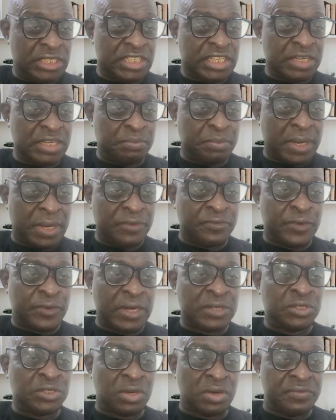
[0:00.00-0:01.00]
is a
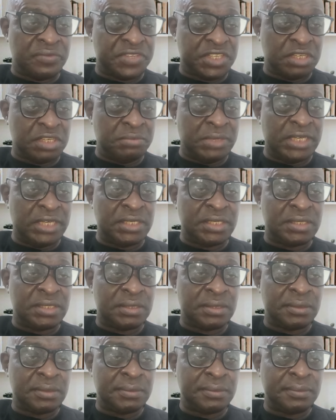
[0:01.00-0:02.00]
manufacturer of
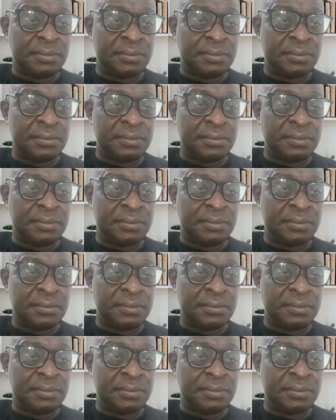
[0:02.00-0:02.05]
cement.